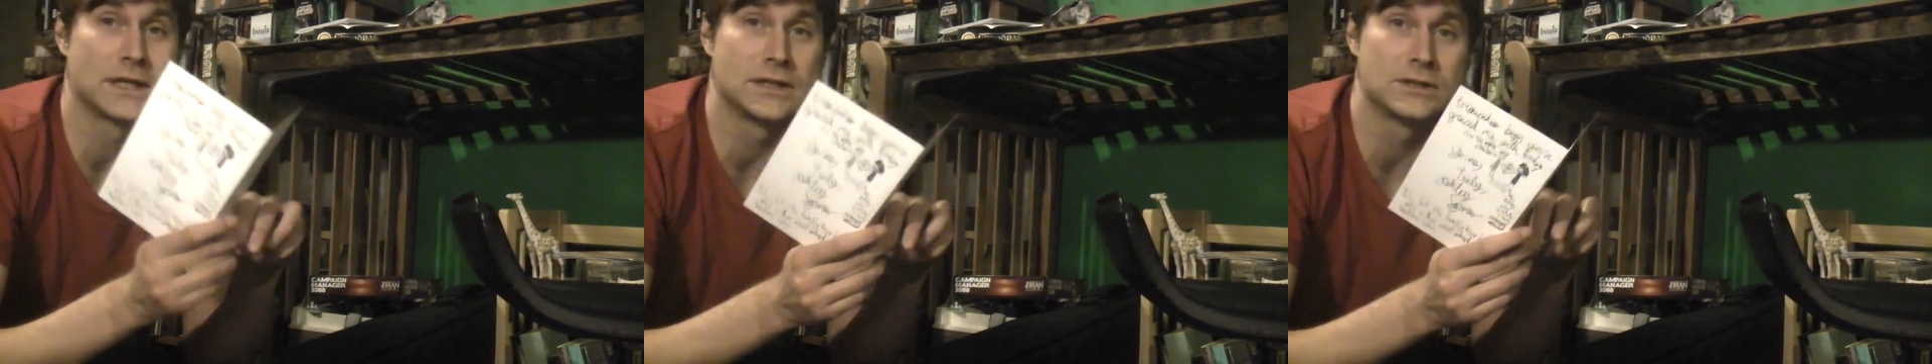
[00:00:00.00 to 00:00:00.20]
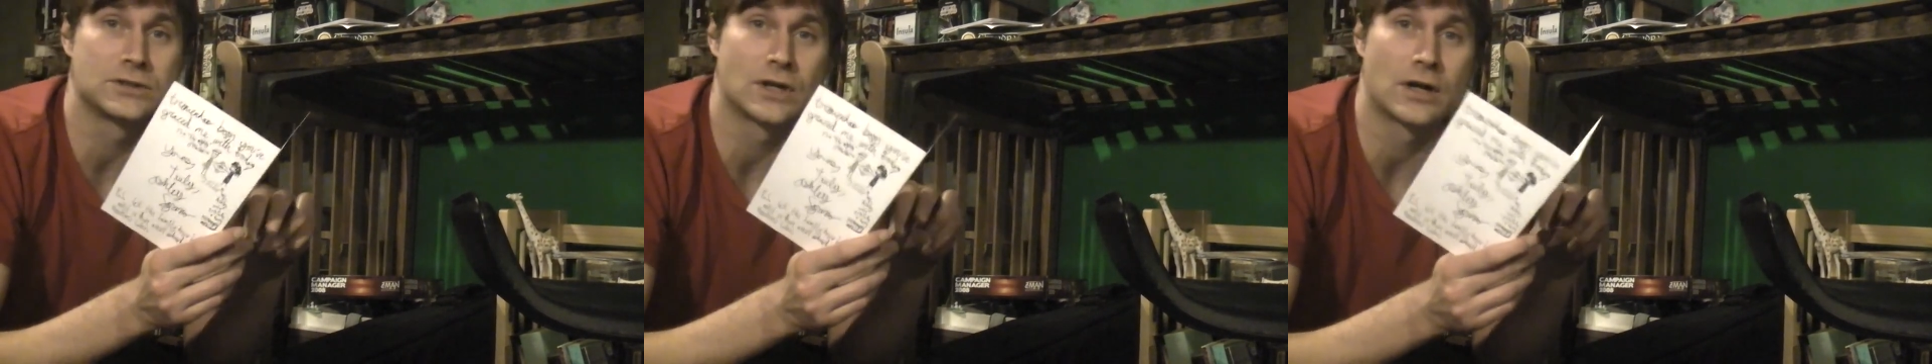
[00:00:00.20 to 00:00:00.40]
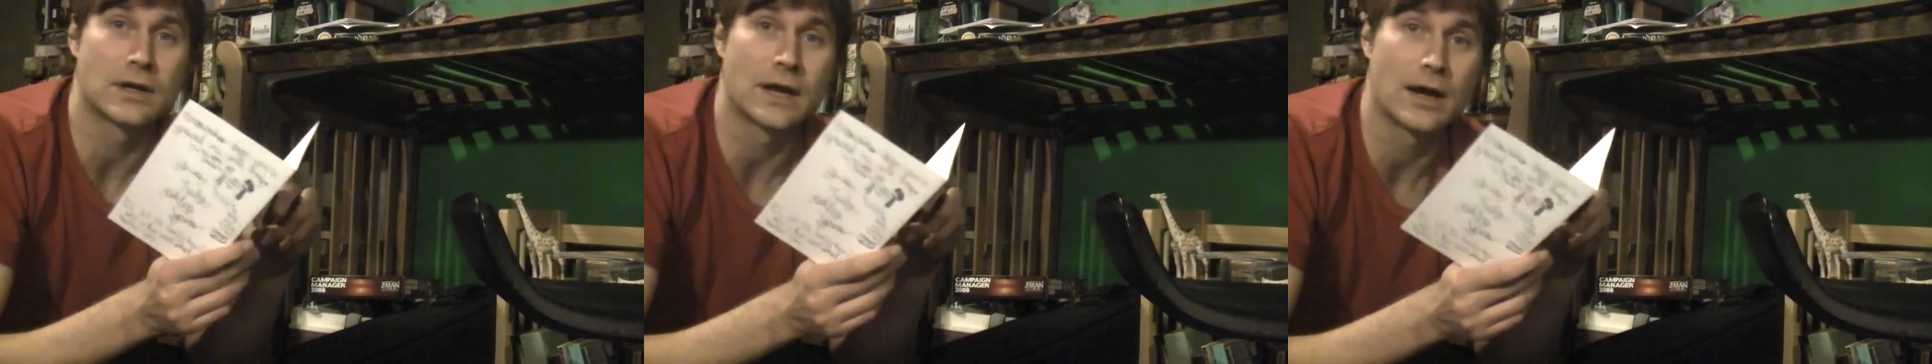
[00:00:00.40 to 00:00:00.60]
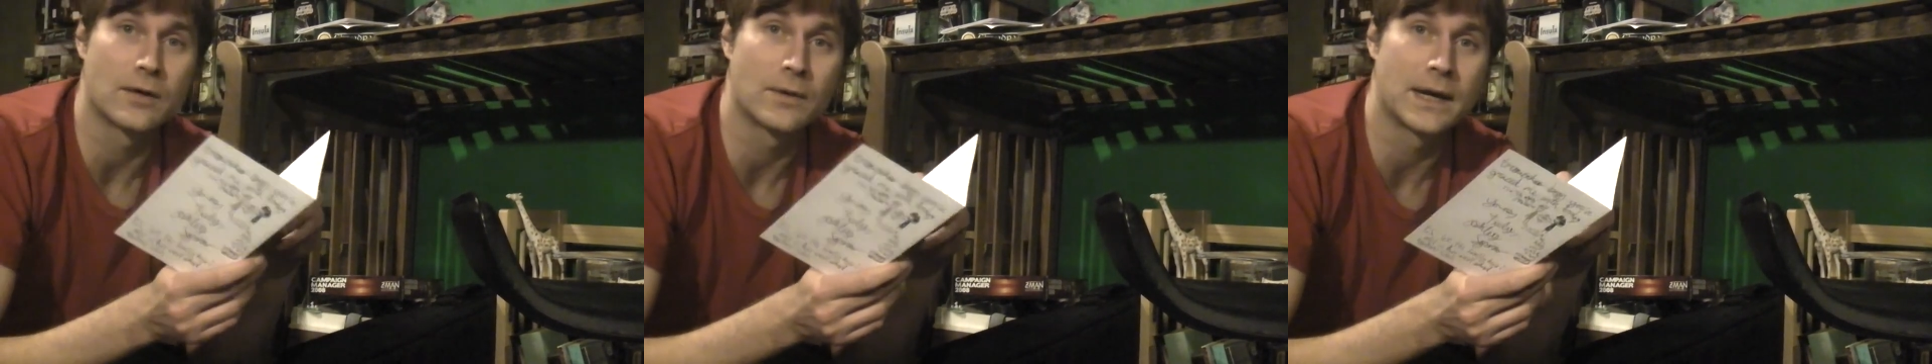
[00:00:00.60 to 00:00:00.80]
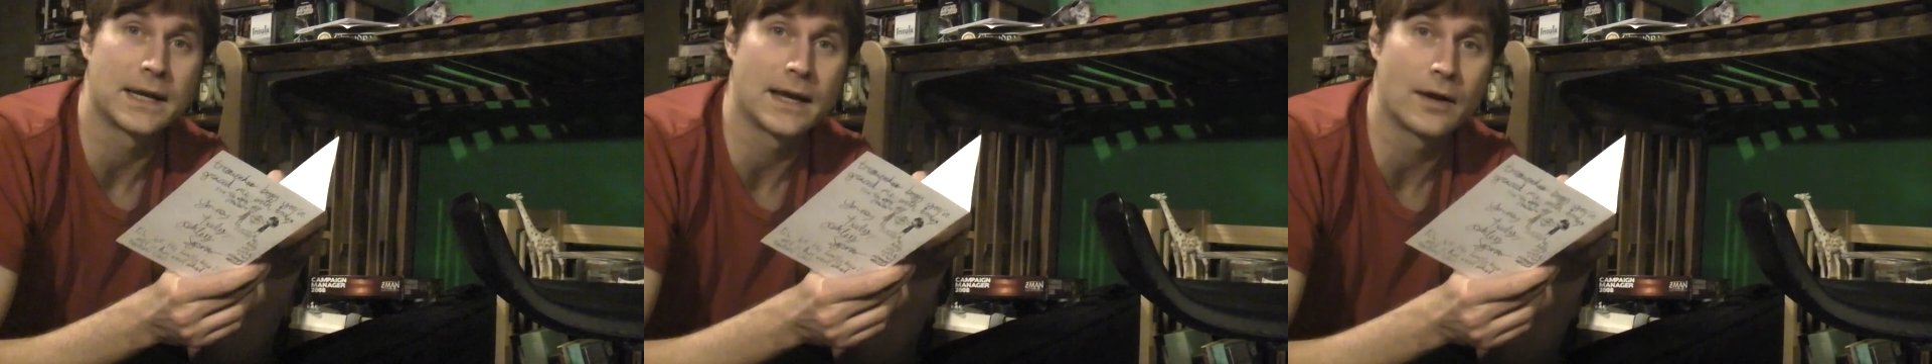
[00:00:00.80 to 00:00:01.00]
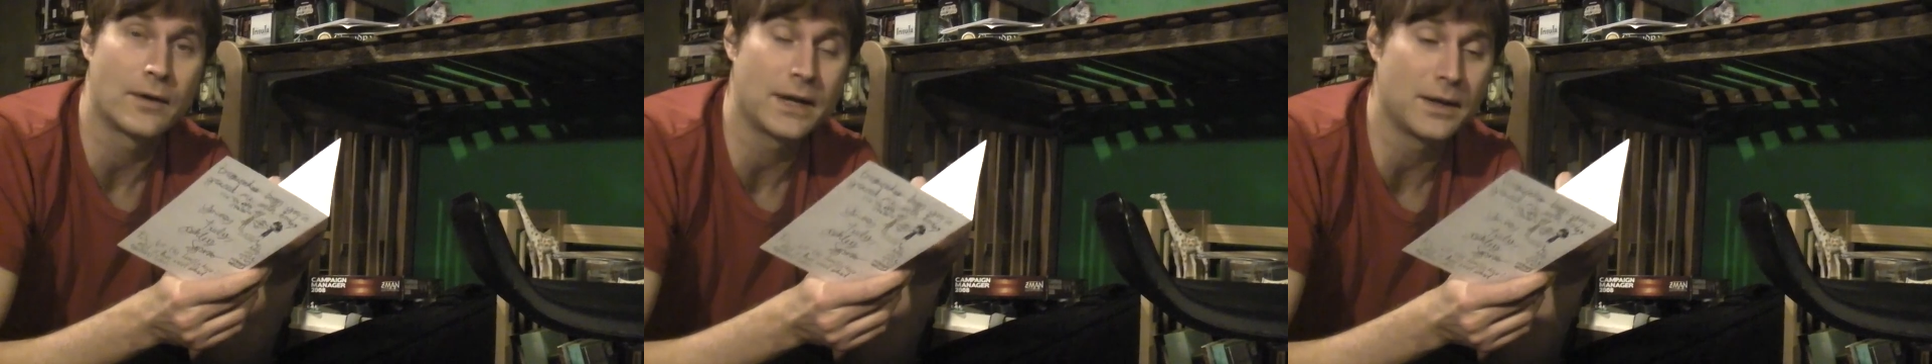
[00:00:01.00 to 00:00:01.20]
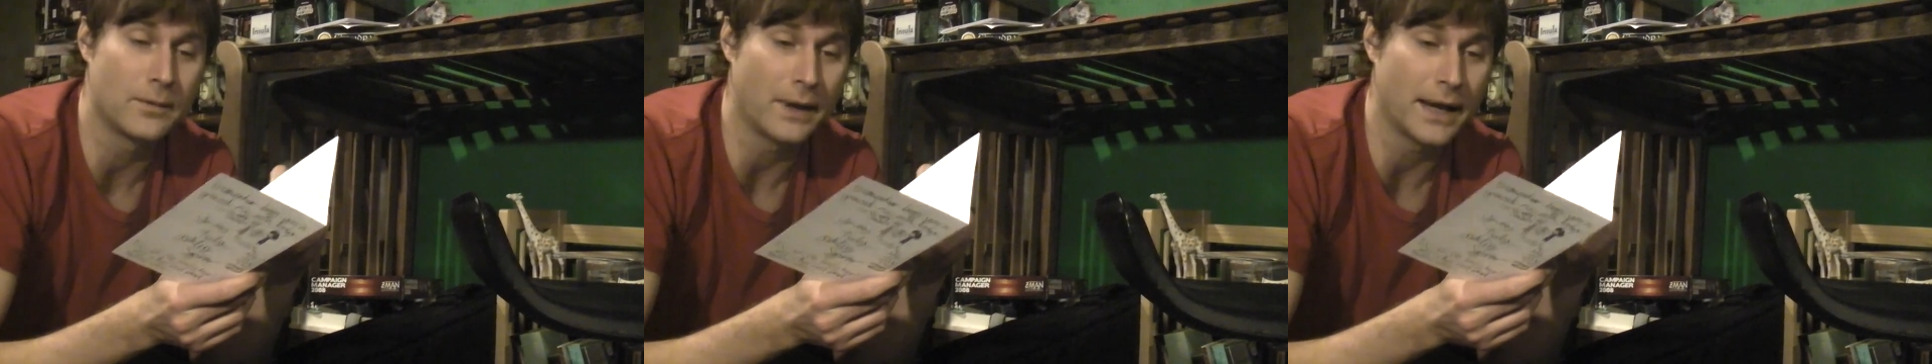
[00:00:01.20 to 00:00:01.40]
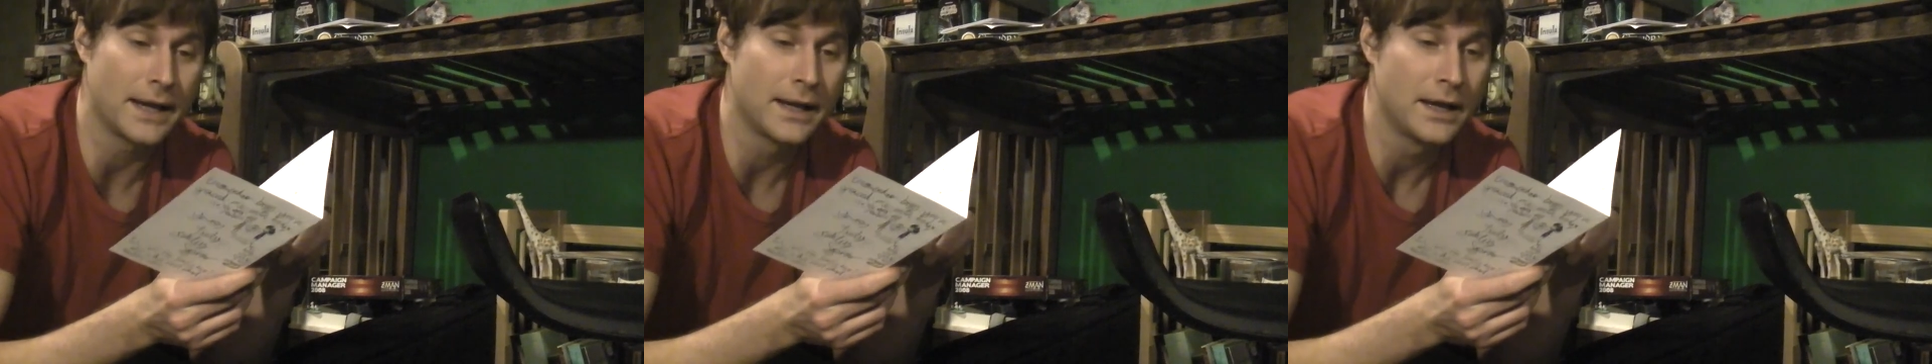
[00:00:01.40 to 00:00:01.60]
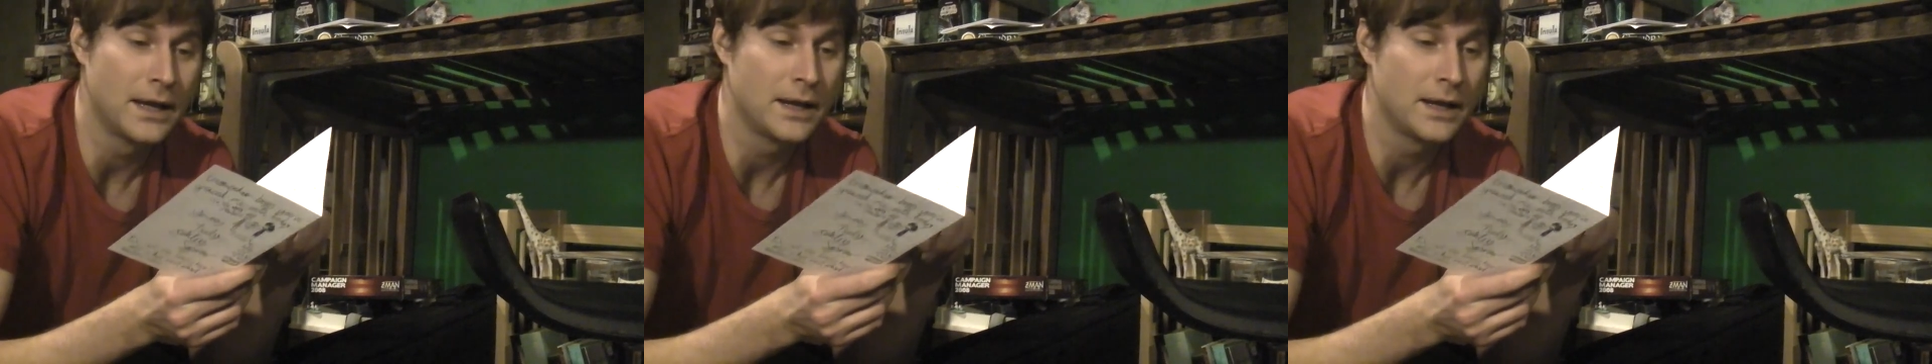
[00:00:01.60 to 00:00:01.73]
and it's dark out right now anyway.